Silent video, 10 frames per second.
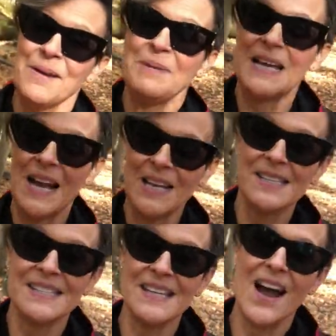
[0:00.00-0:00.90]

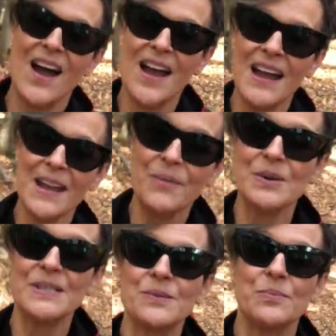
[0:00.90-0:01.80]
Because I
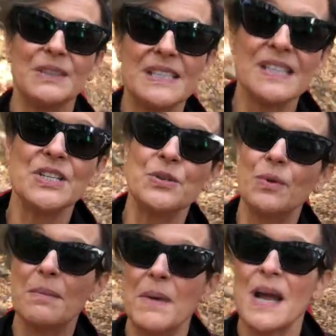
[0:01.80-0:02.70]
was listening to
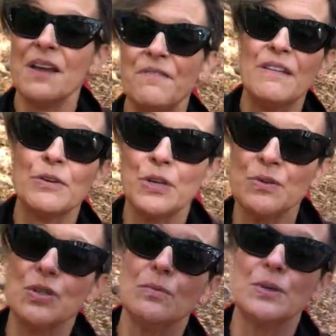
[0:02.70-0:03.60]
one of my favorite
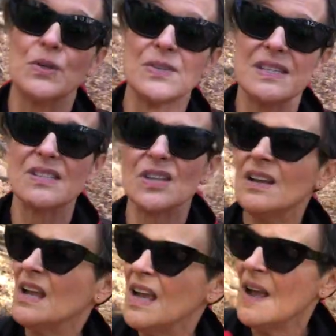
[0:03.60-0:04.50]
YouTubers, it's
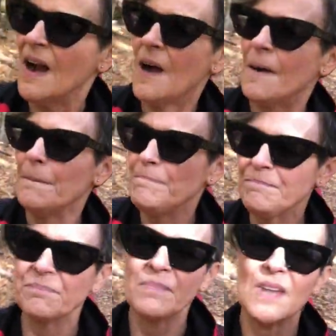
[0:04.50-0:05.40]

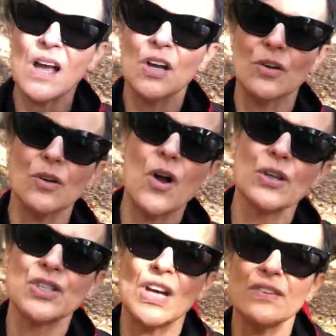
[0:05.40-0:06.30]
a girl
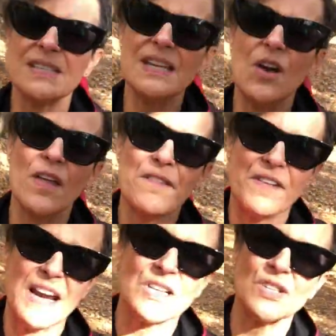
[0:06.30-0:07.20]
called Chelsea on the
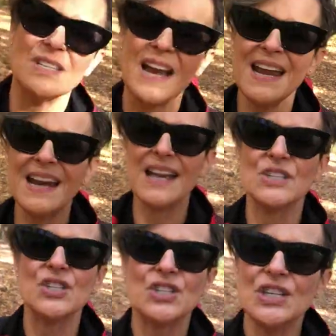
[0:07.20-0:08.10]
Financial Diet, and
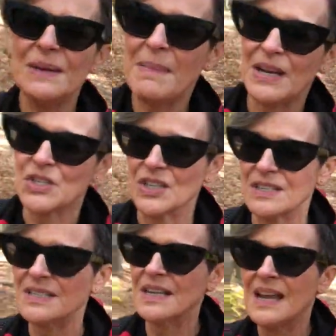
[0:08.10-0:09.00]
she
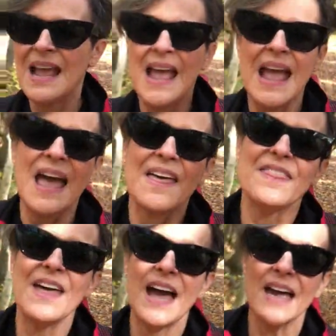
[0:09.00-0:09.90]
mentioned
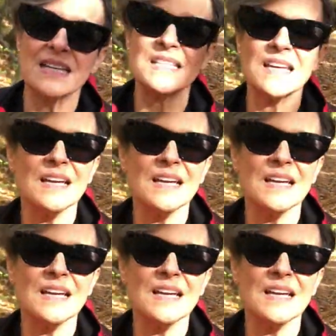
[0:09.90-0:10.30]
that